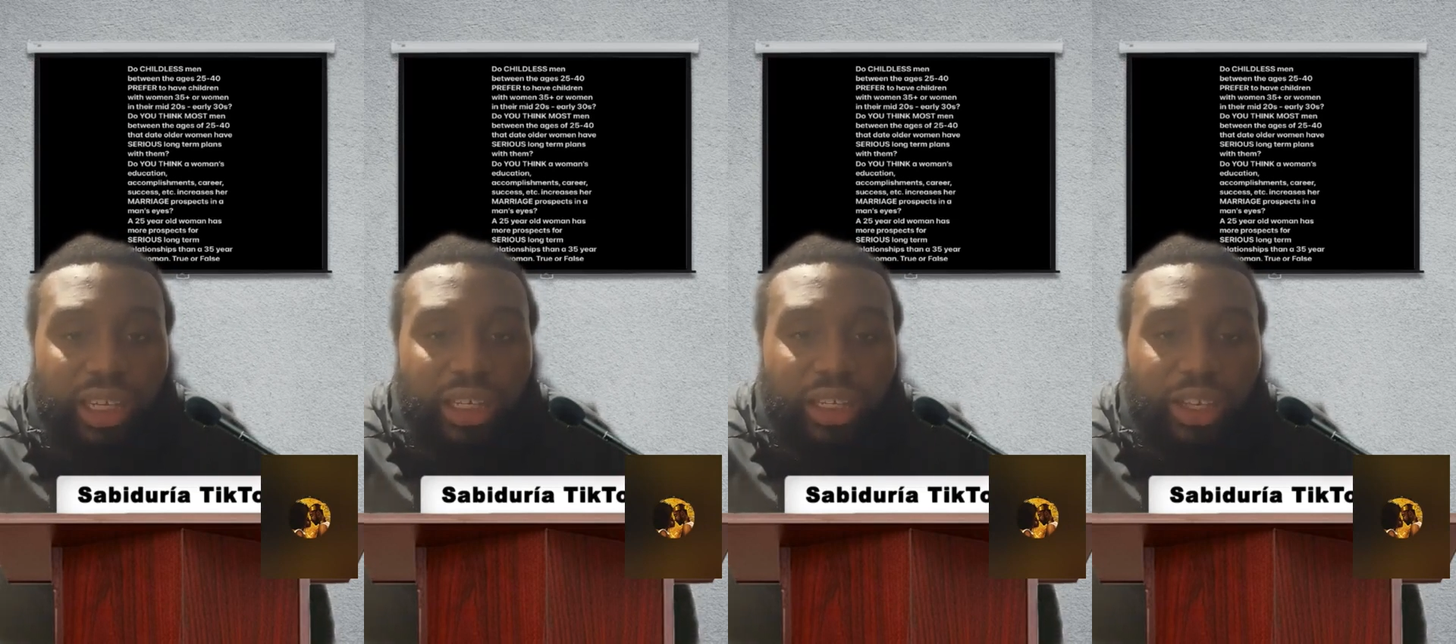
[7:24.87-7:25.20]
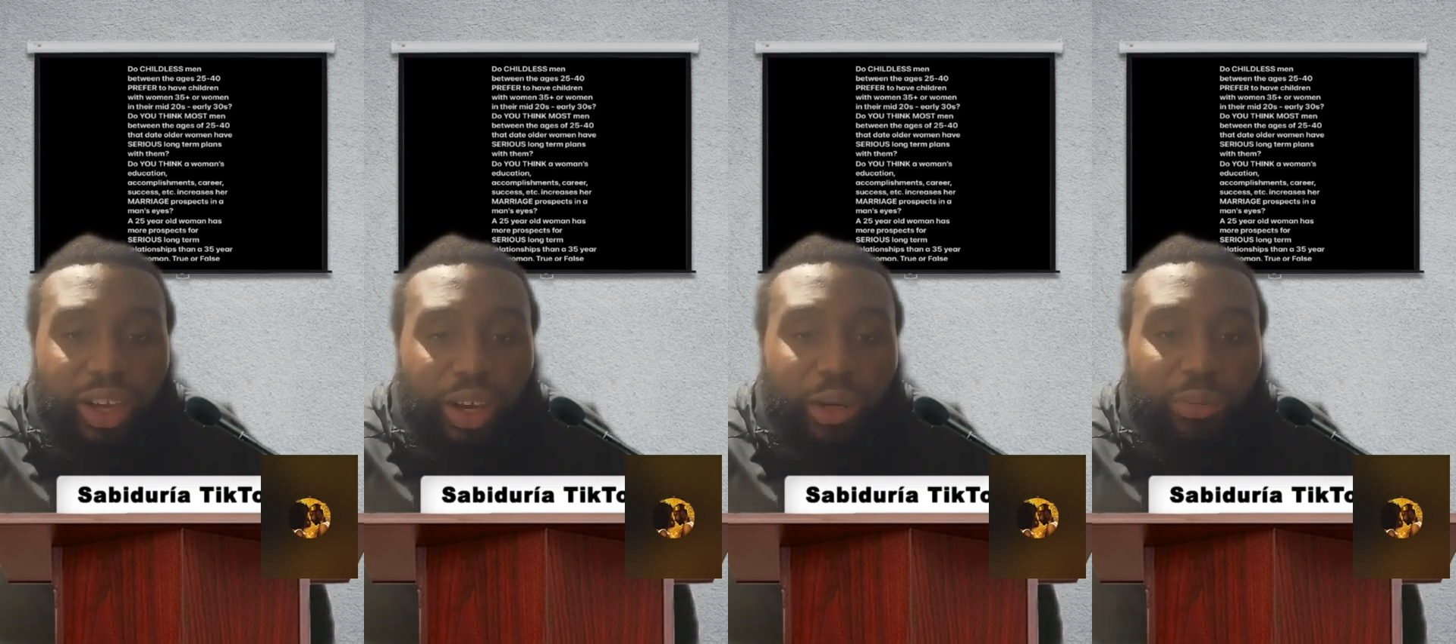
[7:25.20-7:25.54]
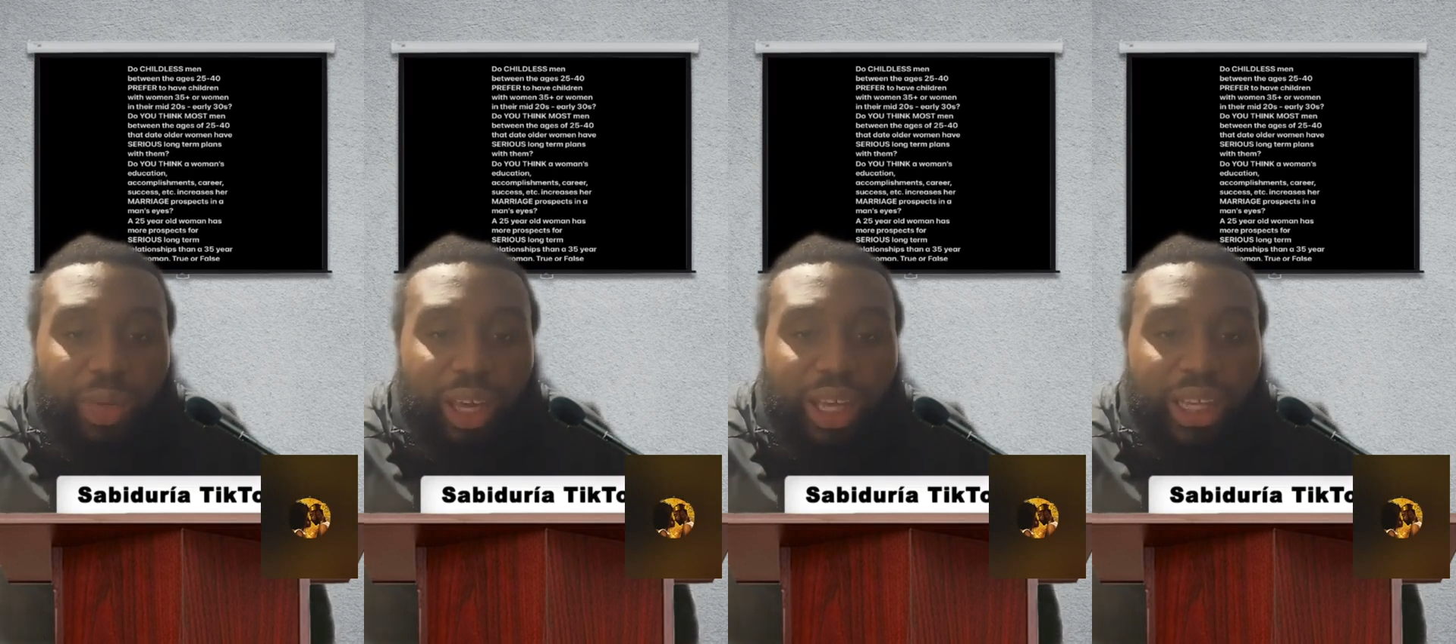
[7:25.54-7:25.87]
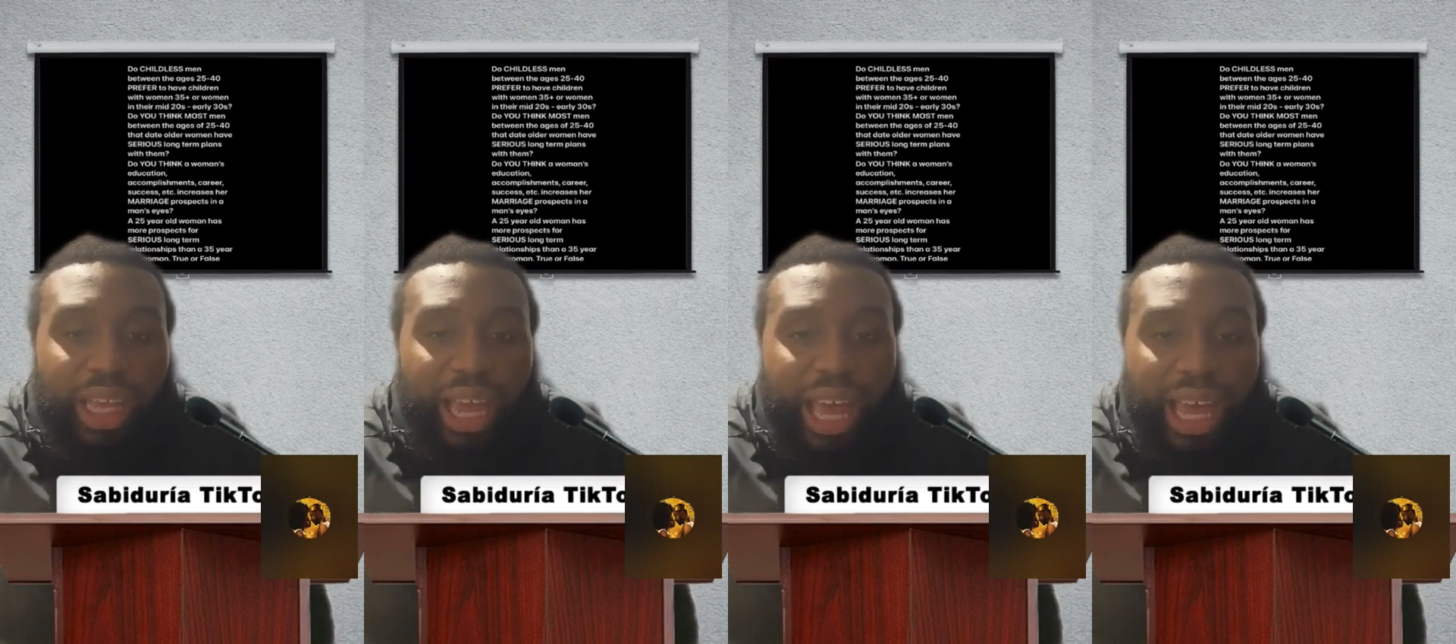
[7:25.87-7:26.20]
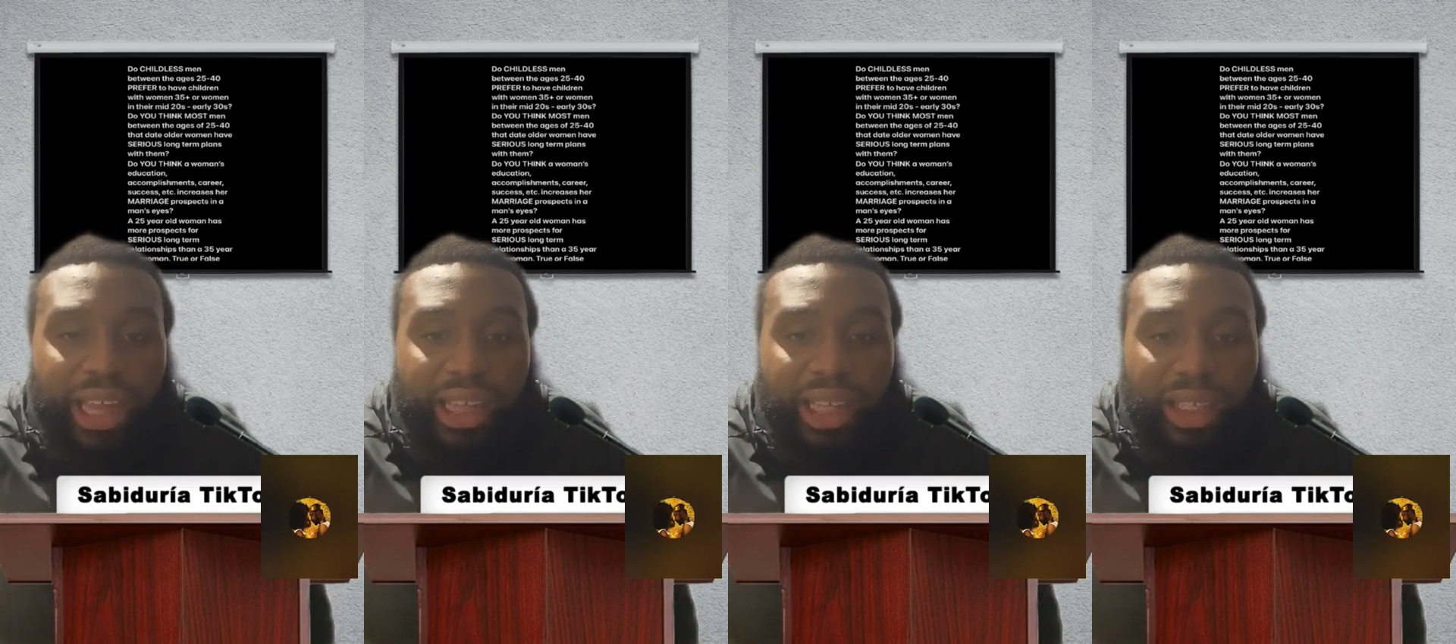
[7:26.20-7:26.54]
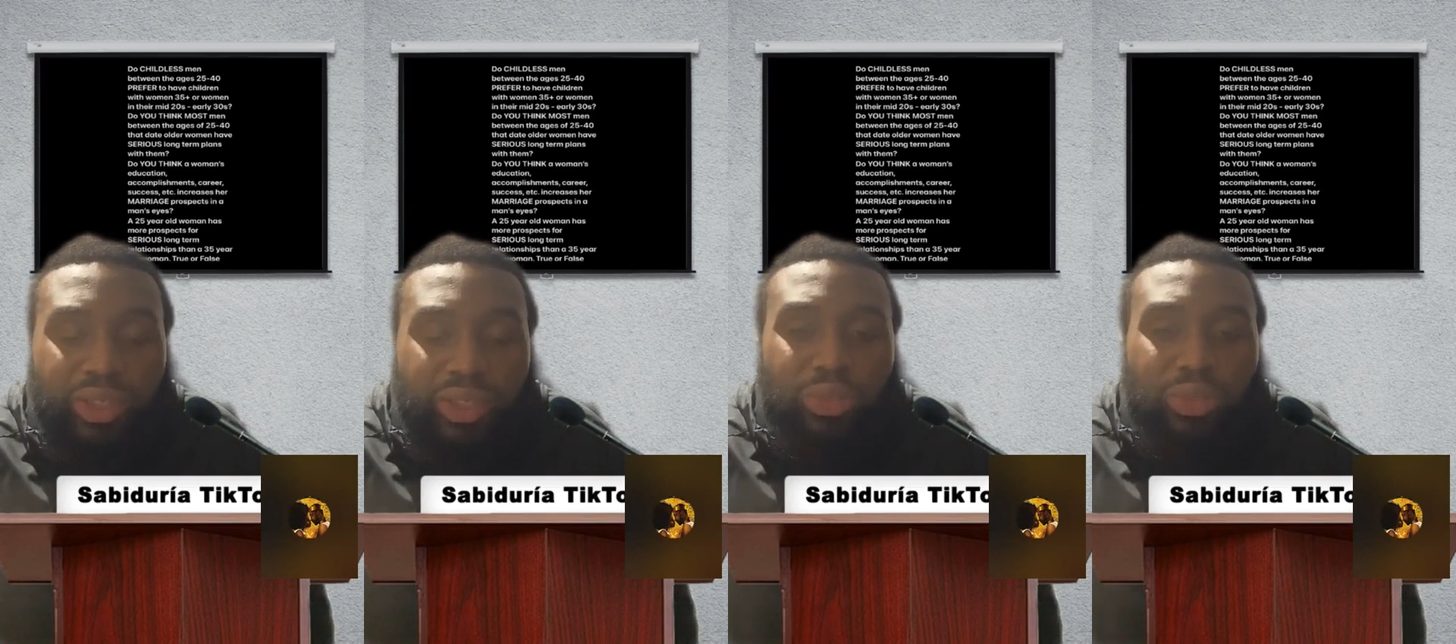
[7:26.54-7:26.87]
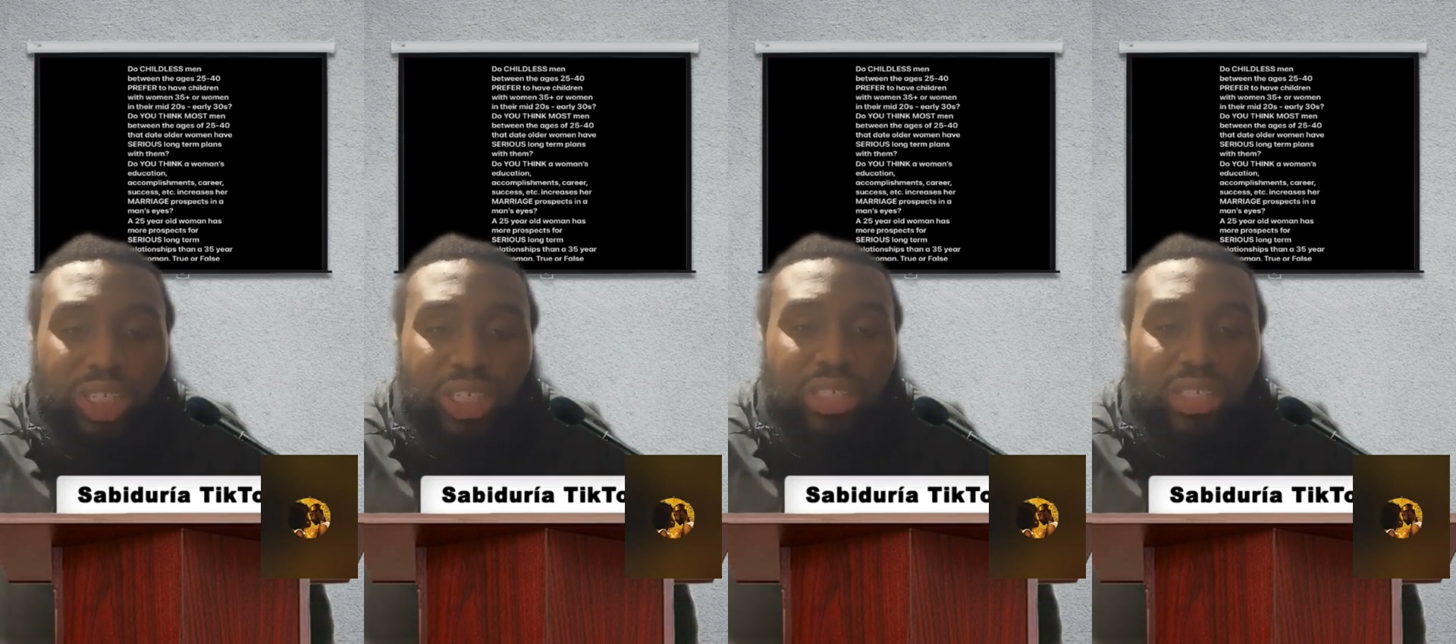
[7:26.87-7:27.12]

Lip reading: younger men that had these degrees